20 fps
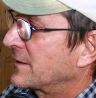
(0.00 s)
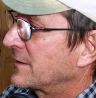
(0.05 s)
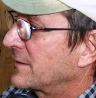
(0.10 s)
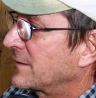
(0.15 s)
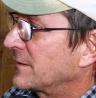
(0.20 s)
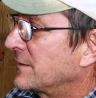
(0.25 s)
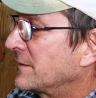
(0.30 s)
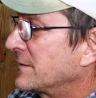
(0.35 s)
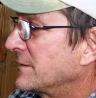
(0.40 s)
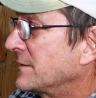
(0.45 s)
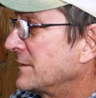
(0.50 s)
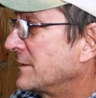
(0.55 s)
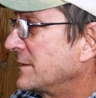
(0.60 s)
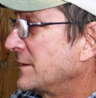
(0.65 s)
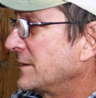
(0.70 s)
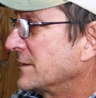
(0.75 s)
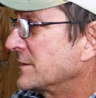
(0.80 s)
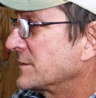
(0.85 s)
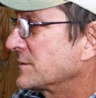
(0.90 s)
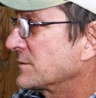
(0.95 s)
in
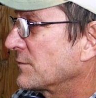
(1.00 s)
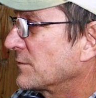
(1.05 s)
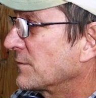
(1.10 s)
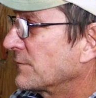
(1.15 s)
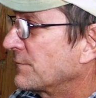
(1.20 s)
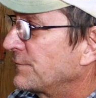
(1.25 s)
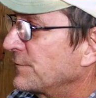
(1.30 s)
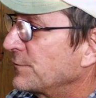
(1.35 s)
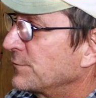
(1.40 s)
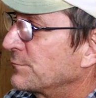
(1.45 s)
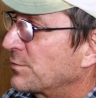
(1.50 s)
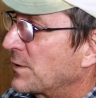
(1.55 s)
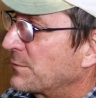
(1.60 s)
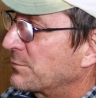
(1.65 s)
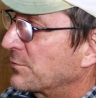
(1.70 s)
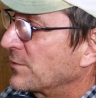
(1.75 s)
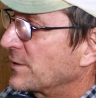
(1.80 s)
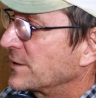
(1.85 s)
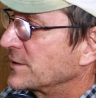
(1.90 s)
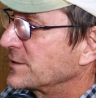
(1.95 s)
in sort of food
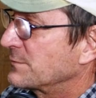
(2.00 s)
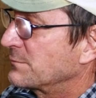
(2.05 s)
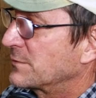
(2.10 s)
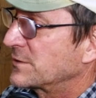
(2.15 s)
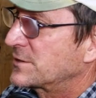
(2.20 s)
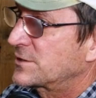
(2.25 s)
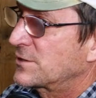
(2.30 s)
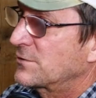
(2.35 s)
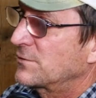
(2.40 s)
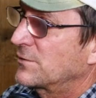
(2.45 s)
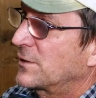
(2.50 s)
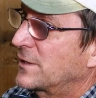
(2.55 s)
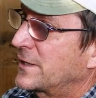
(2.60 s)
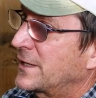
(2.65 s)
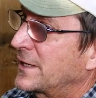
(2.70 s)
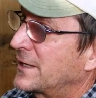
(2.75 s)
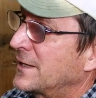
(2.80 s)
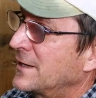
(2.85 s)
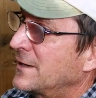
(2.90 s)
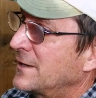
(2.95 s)
preparation, but
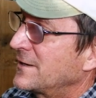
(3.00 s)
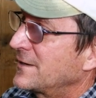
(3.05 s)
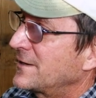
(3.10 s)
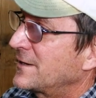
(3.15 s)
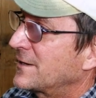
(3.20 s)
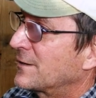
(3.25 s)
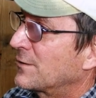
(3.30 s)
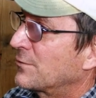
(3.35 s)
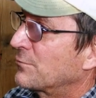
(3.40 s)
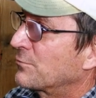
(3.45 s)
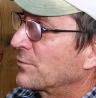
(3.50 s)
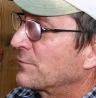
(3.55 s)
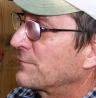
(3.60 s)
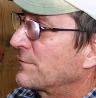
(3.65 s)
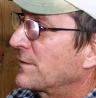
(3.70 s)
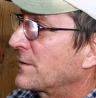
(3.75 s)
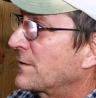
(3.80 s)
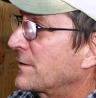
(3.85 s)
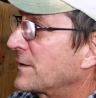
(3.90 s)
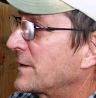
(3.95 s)
certainly, you know, we're
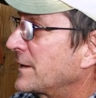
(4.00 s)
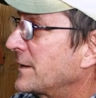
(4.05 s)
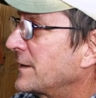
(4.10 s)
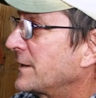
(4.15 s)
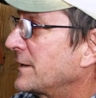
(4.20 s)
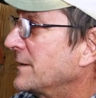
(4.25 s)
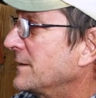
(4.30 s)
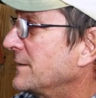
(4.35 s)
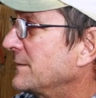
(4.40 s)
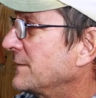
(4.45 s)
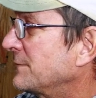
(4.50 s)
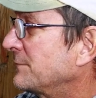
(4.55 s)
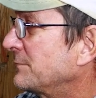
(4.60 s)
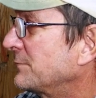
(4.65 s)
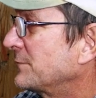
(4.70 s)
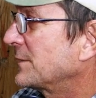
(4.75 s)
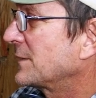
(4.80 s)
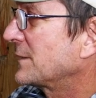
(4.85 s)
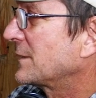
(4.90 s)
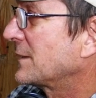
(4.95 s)
very,
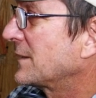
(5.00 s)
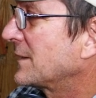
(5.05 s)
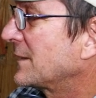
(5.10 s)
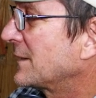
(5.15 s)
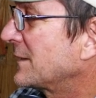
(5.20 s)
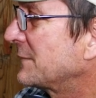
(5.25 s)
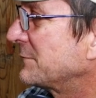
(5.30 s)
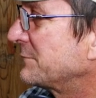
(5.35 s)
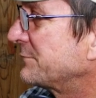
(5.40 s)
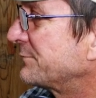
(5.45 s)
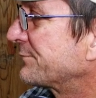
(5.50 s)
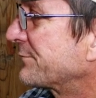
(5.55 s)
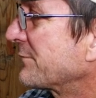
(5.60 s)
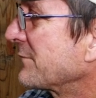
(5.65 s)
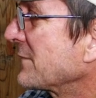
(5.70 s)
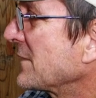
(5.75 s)
um,